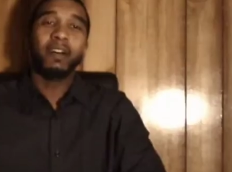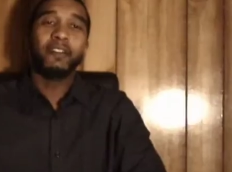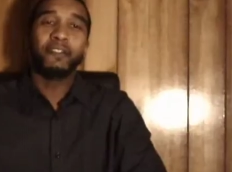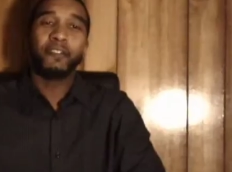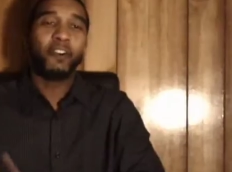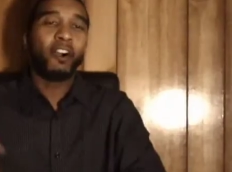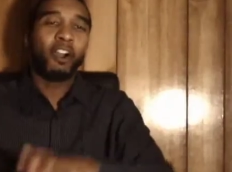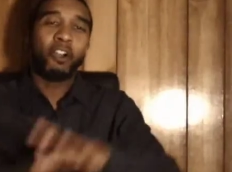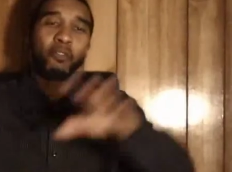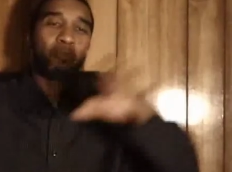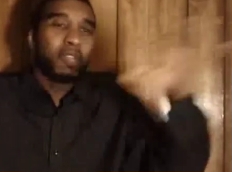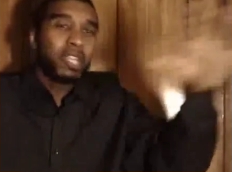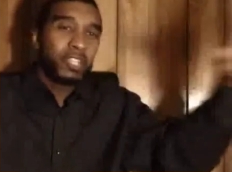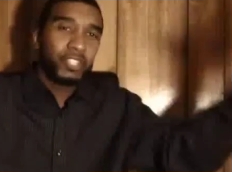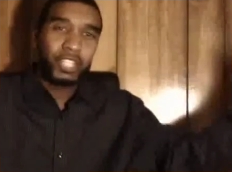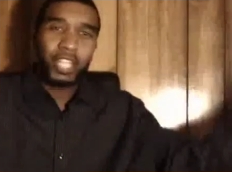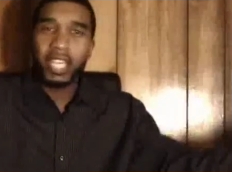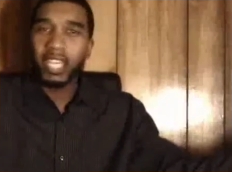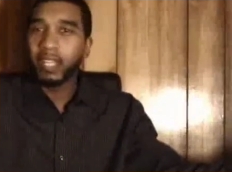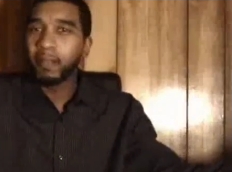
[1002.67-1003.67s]

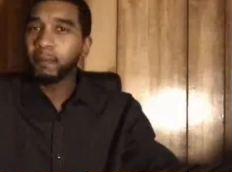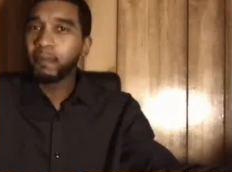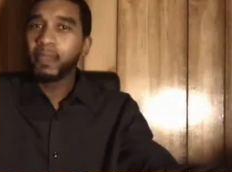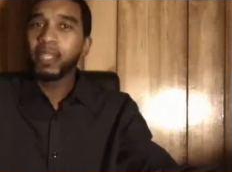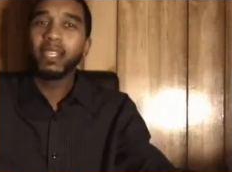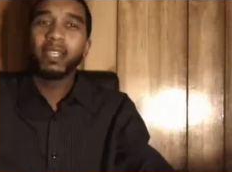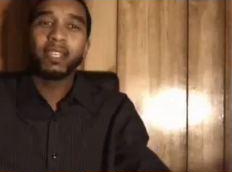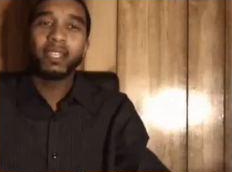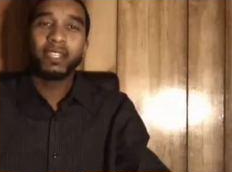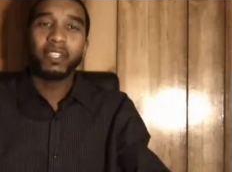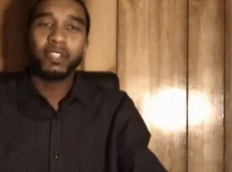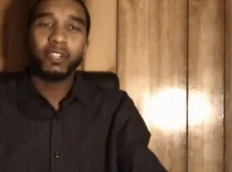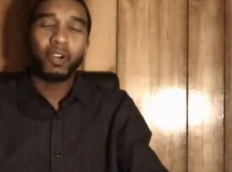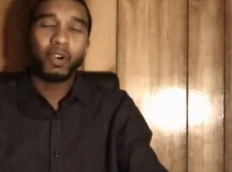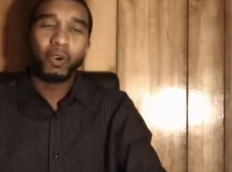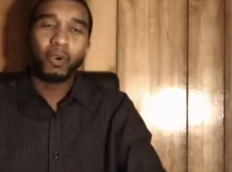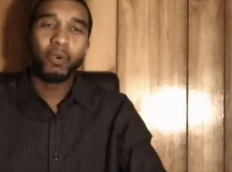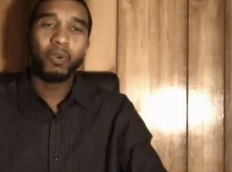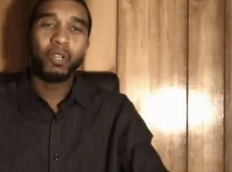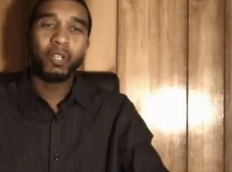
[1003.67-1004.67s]
far-reaching,
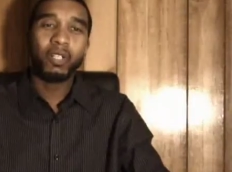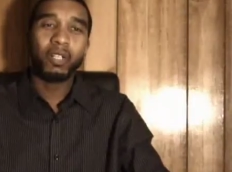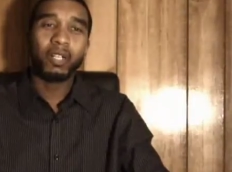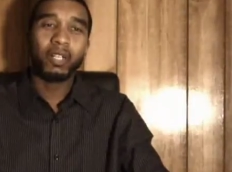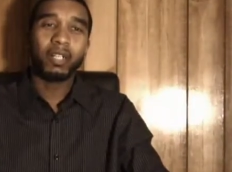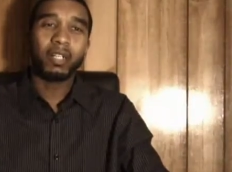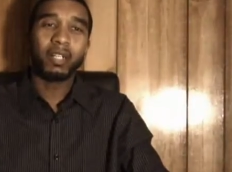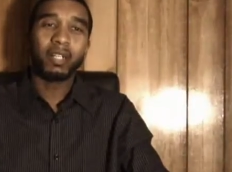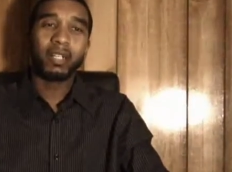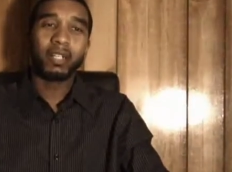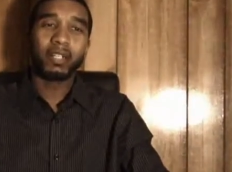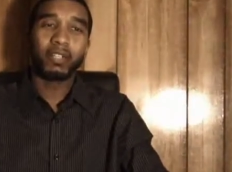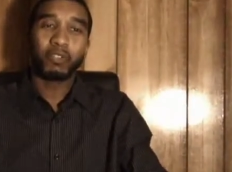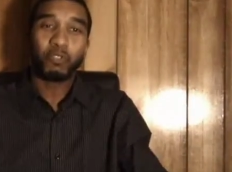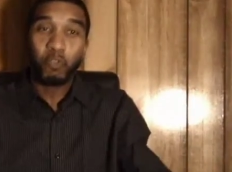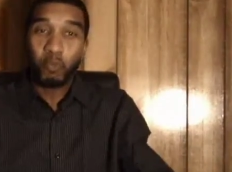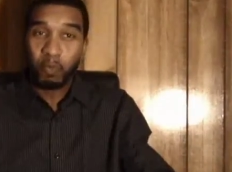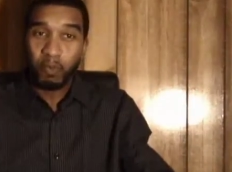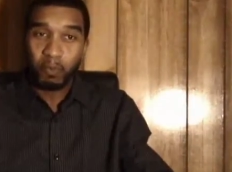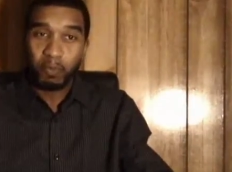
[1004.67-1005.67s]

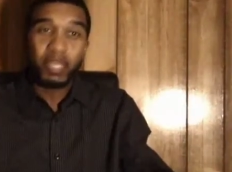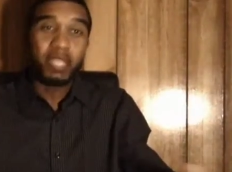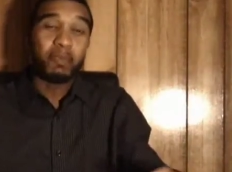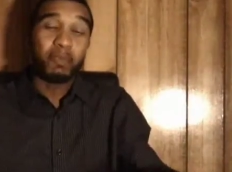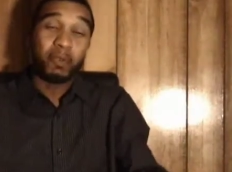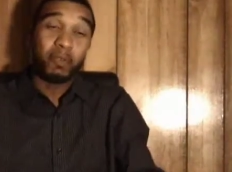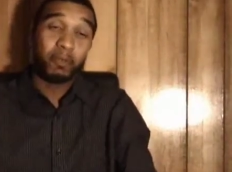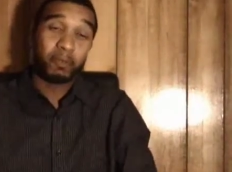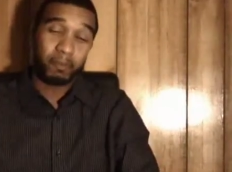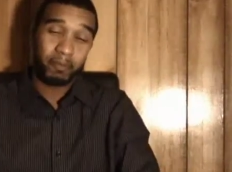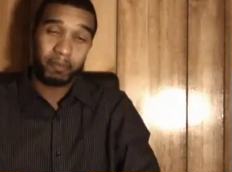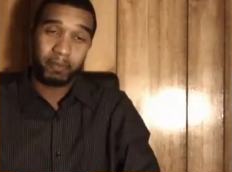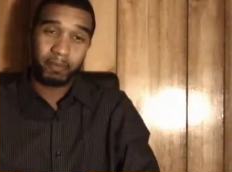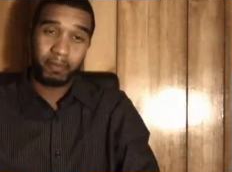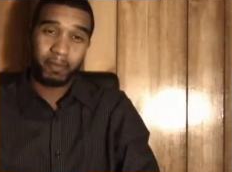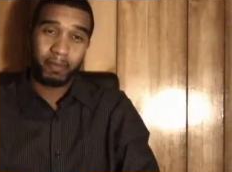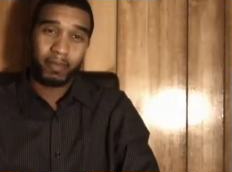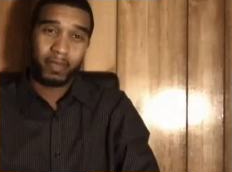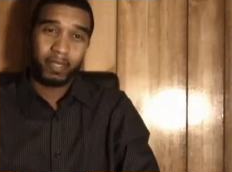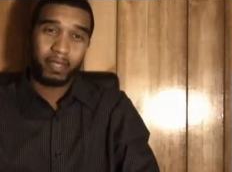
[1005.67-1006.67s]
group of people,
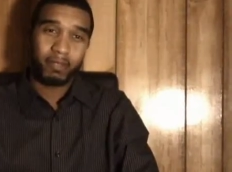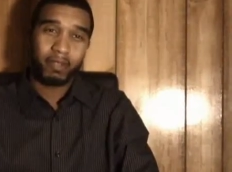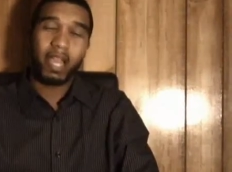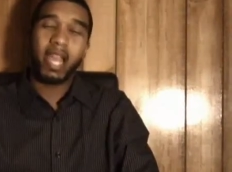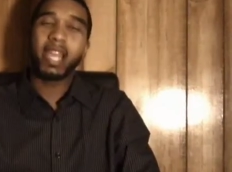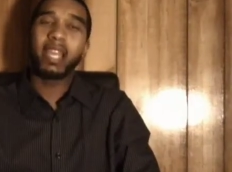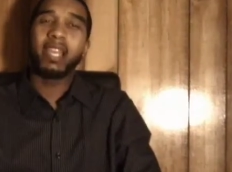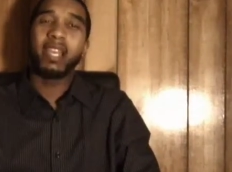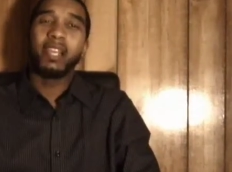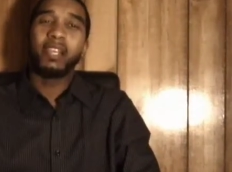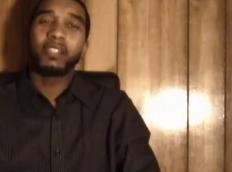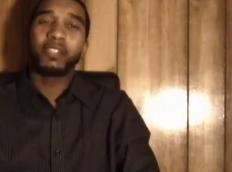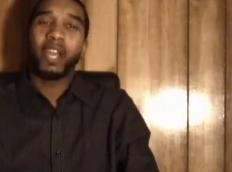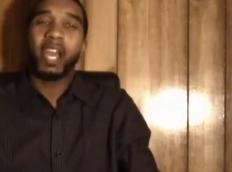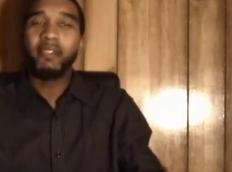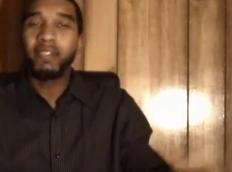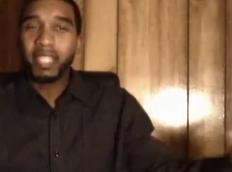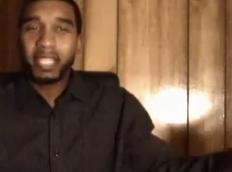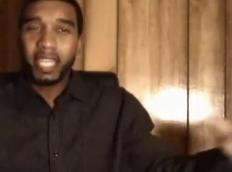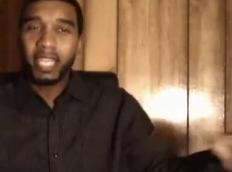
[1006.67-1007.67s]
right? So
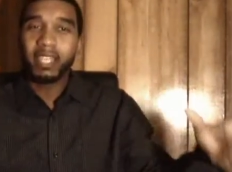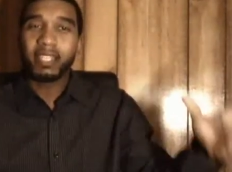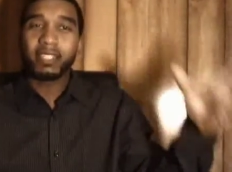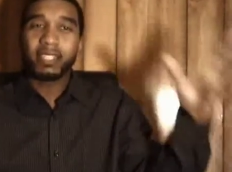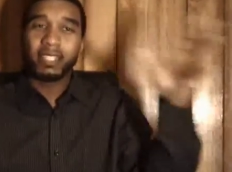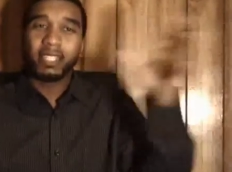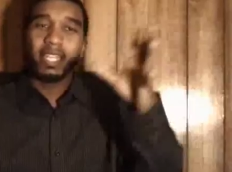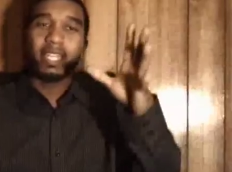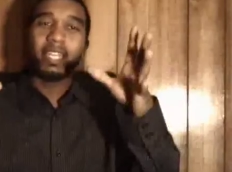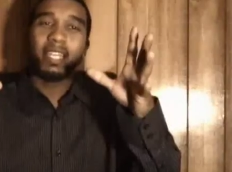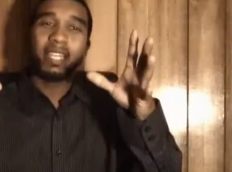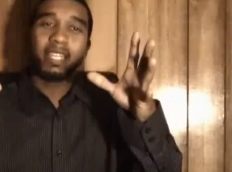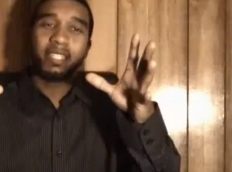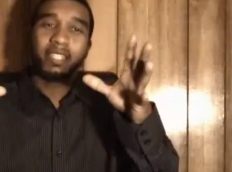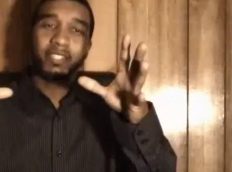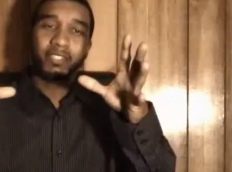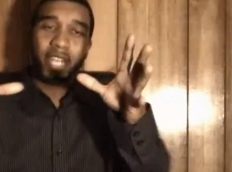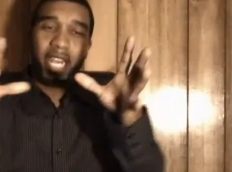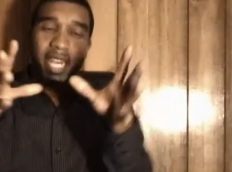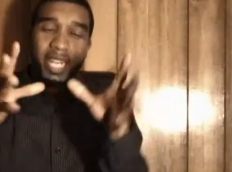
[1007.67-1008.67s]
everything is,
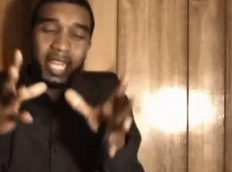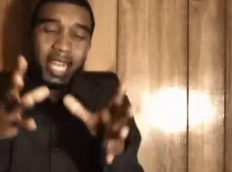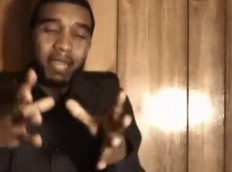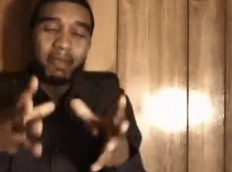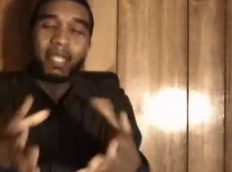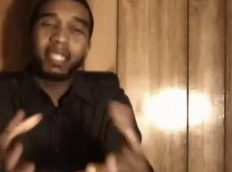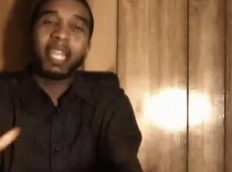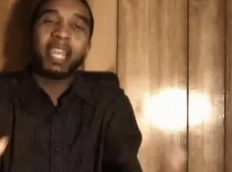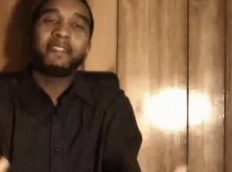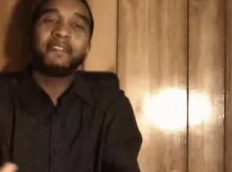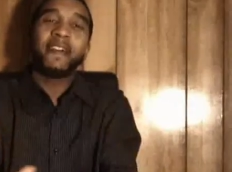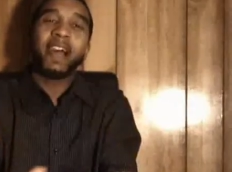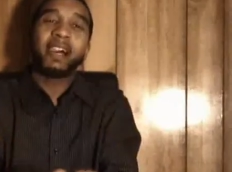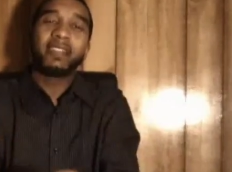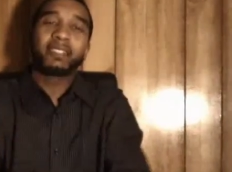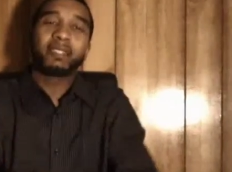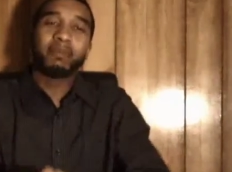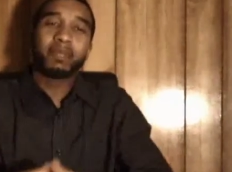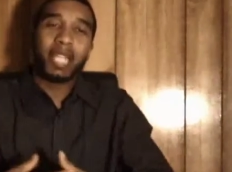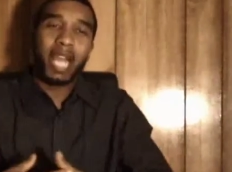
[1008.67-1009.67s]
so they claim that they
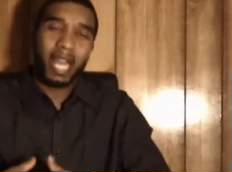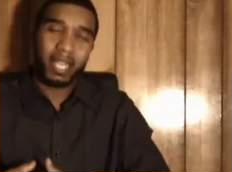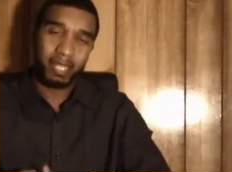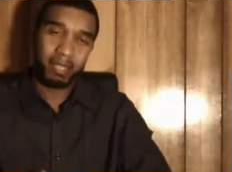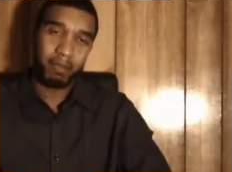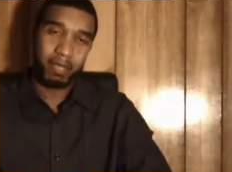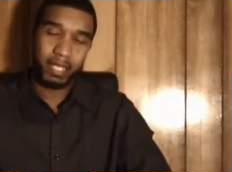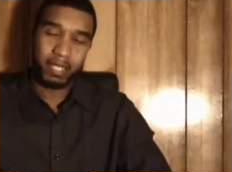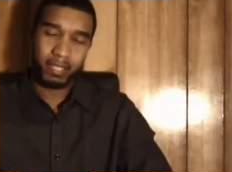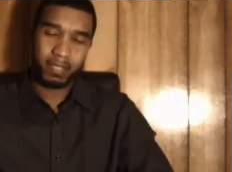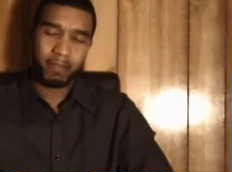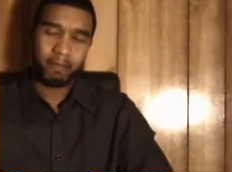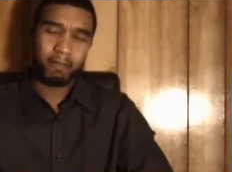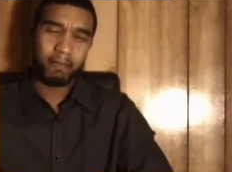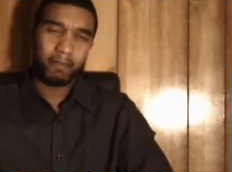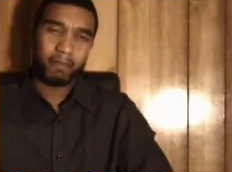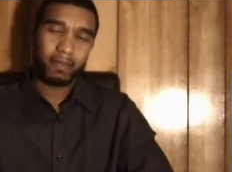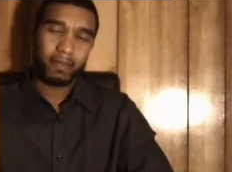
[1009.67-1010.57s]
found some documents,